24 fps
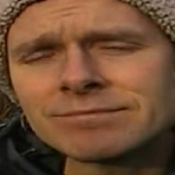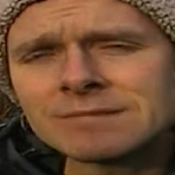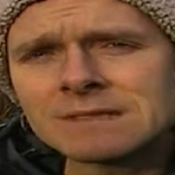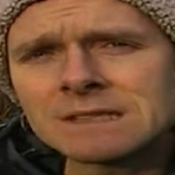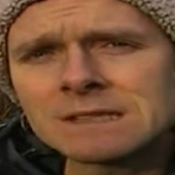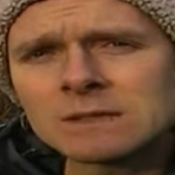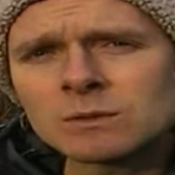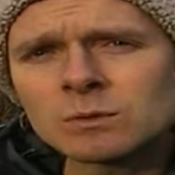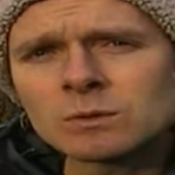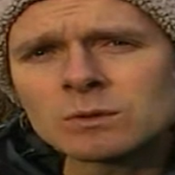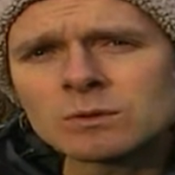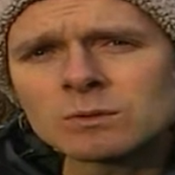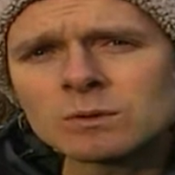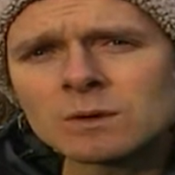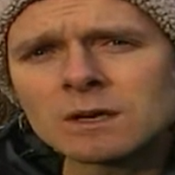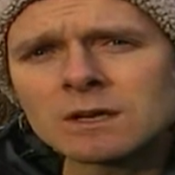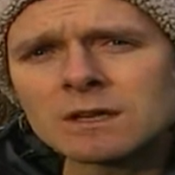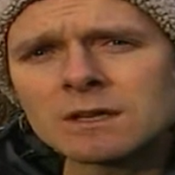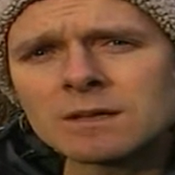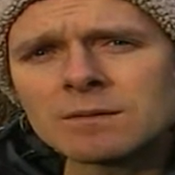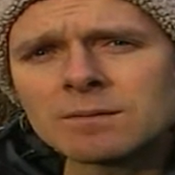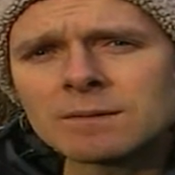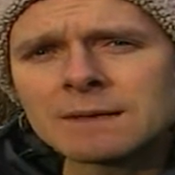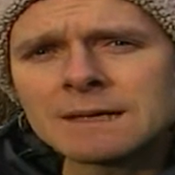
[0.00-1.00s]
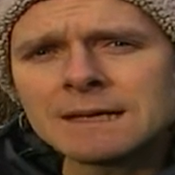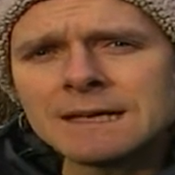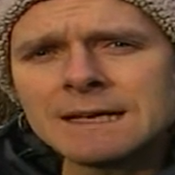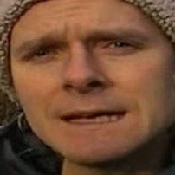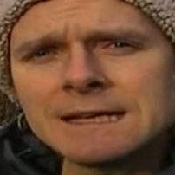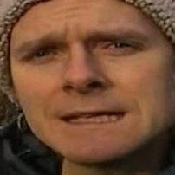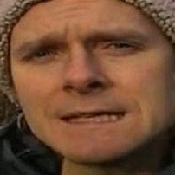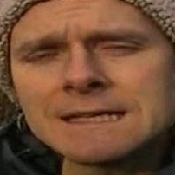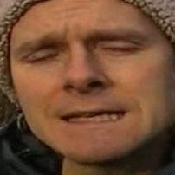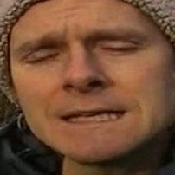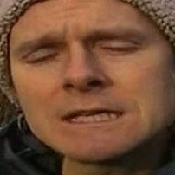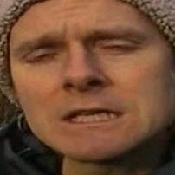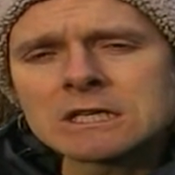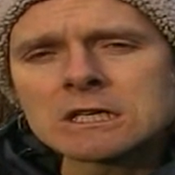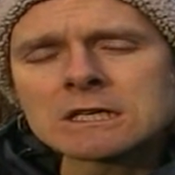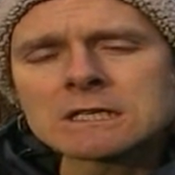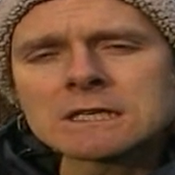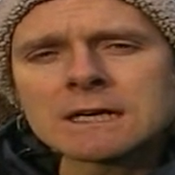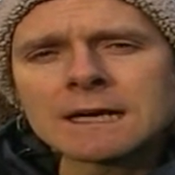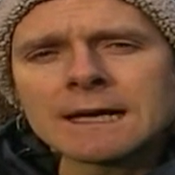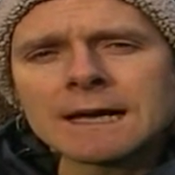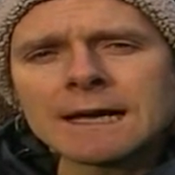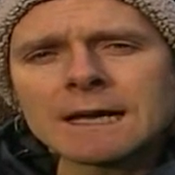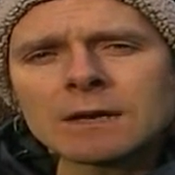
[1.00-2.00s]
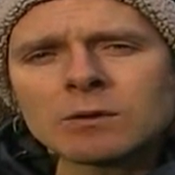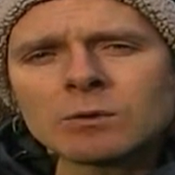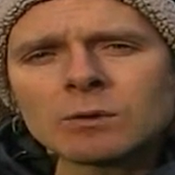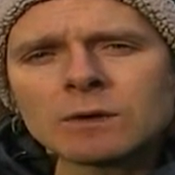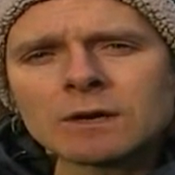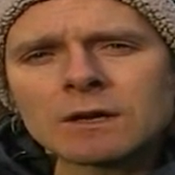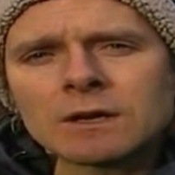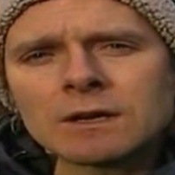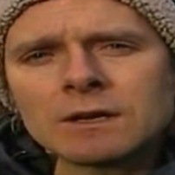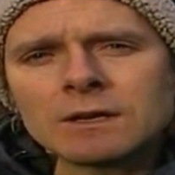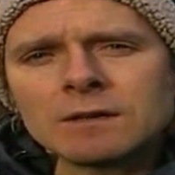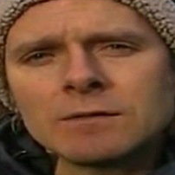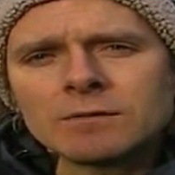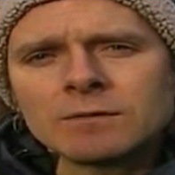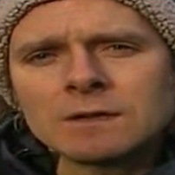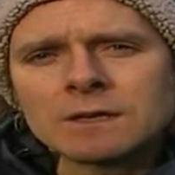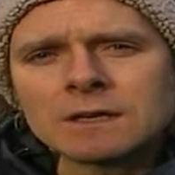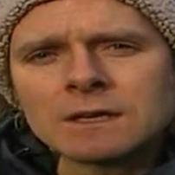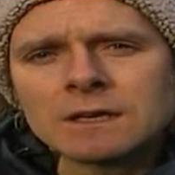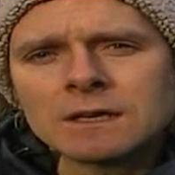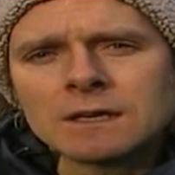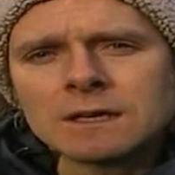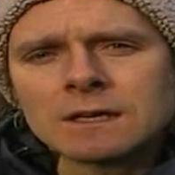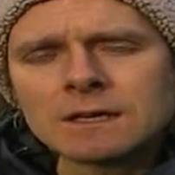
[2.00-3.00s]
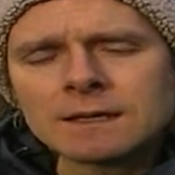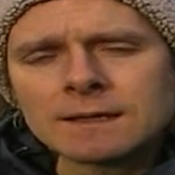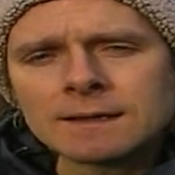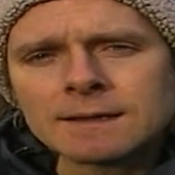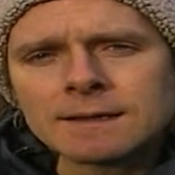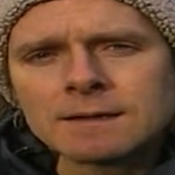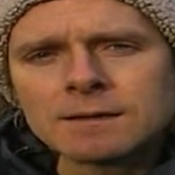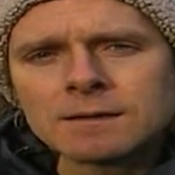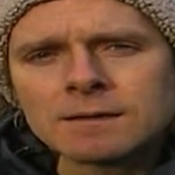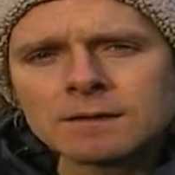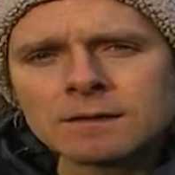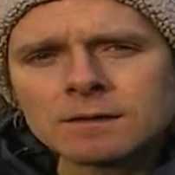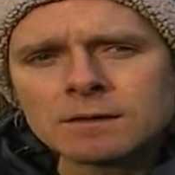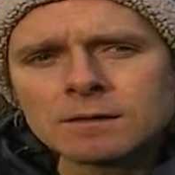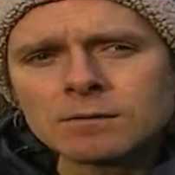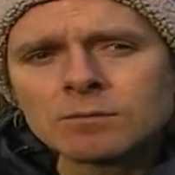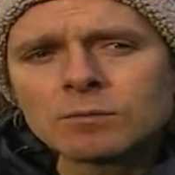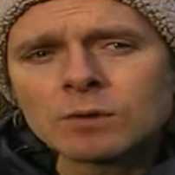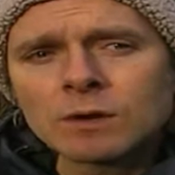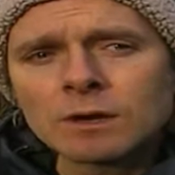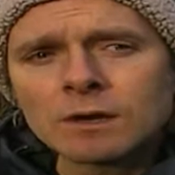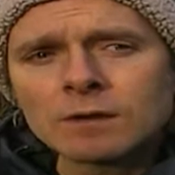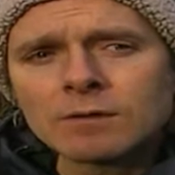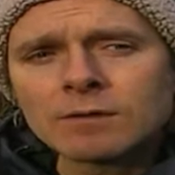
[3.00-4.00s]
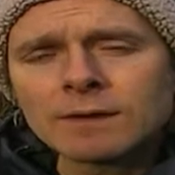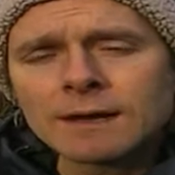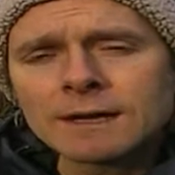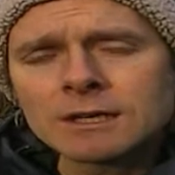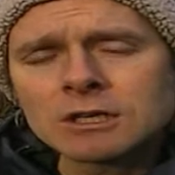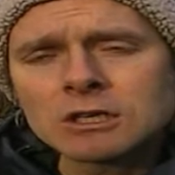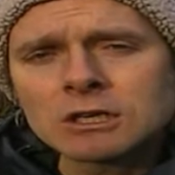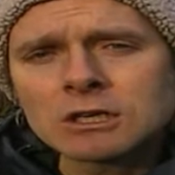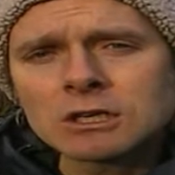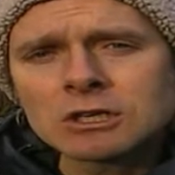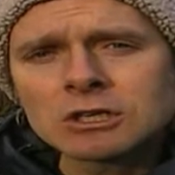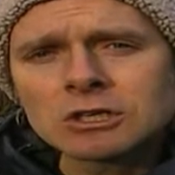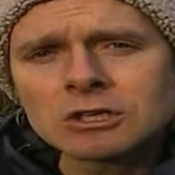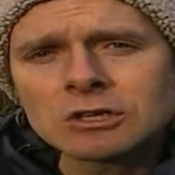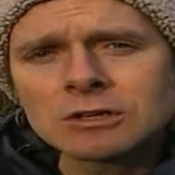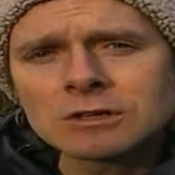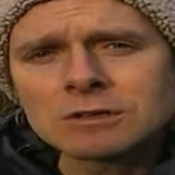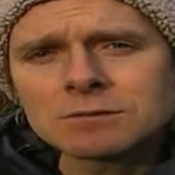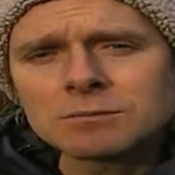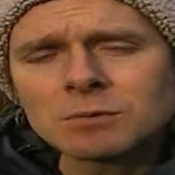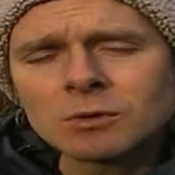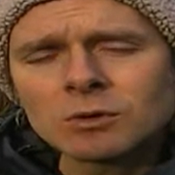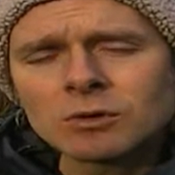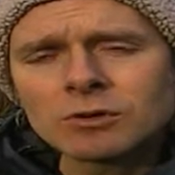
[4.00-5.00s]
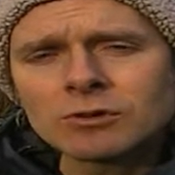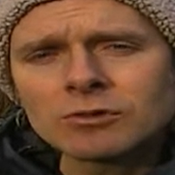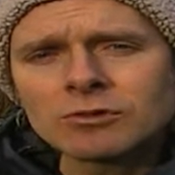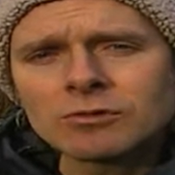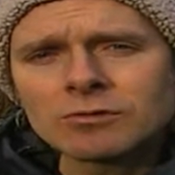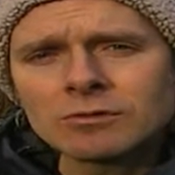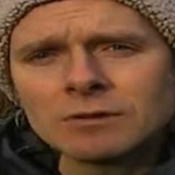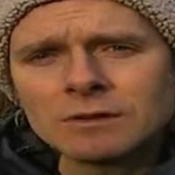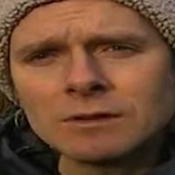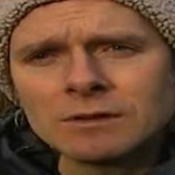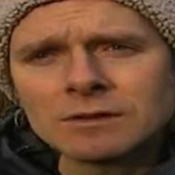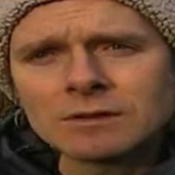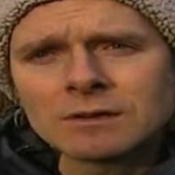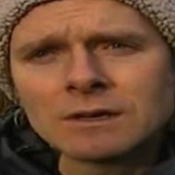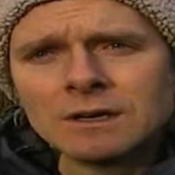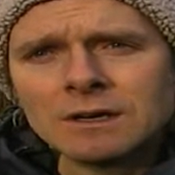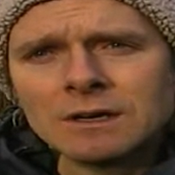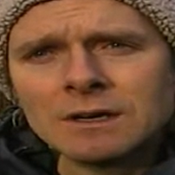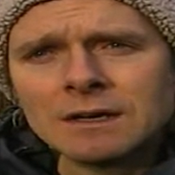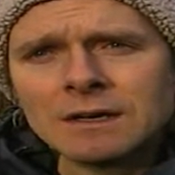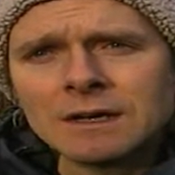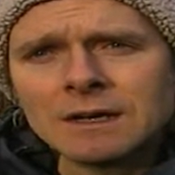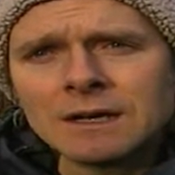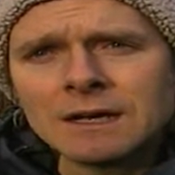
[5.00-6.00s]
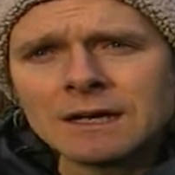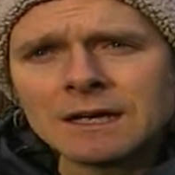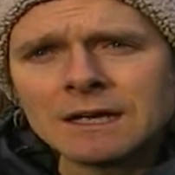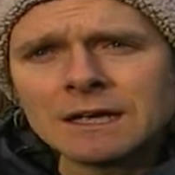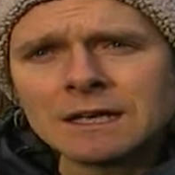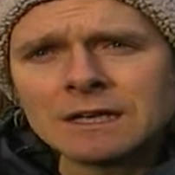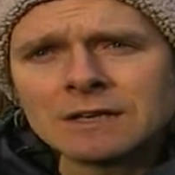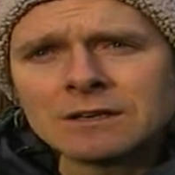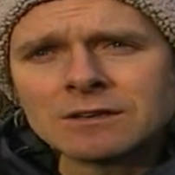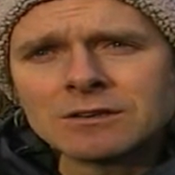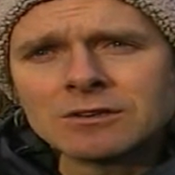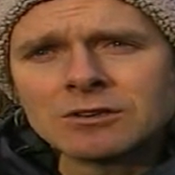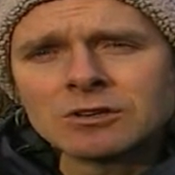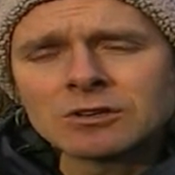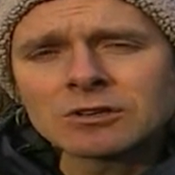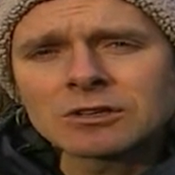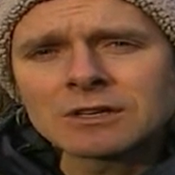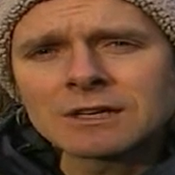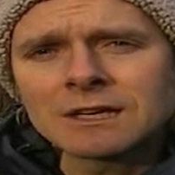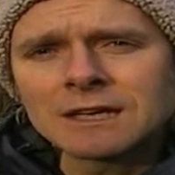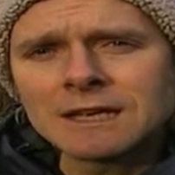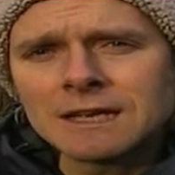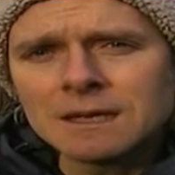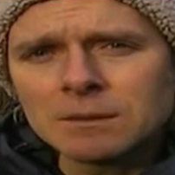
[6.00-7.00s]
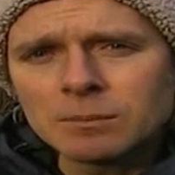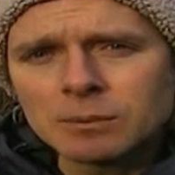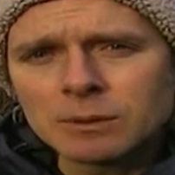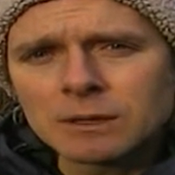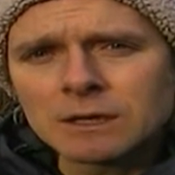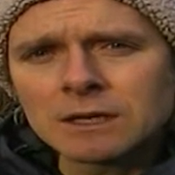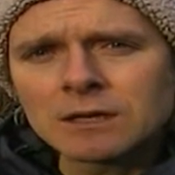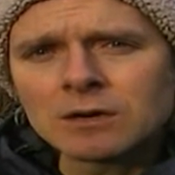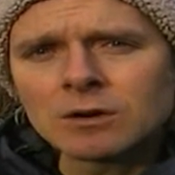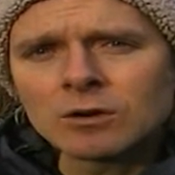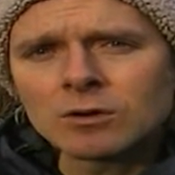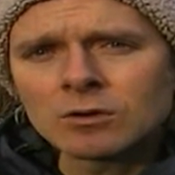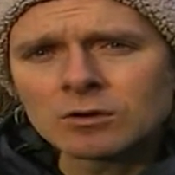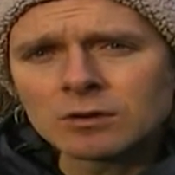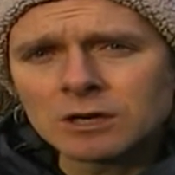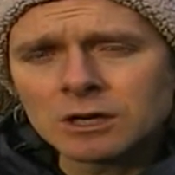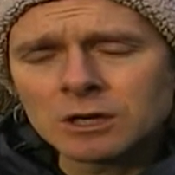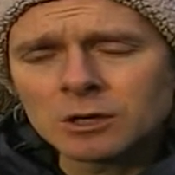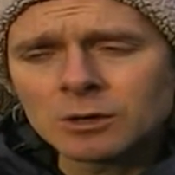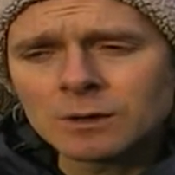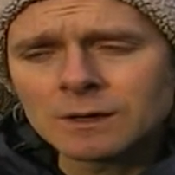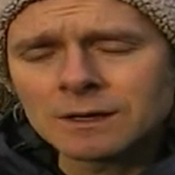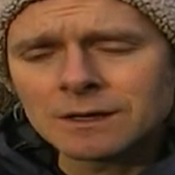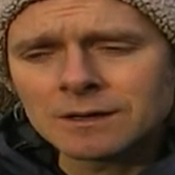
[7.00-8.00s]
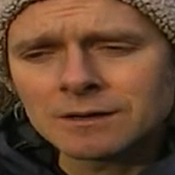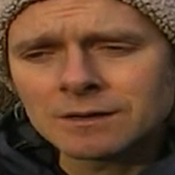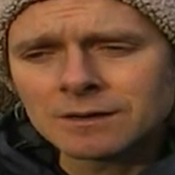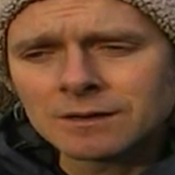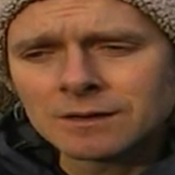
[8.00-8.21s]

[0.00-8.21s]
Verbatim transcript: That was one of the key teachings I had when I lived in, in one of Ajahn Chah's monasteries, is just keeping on going.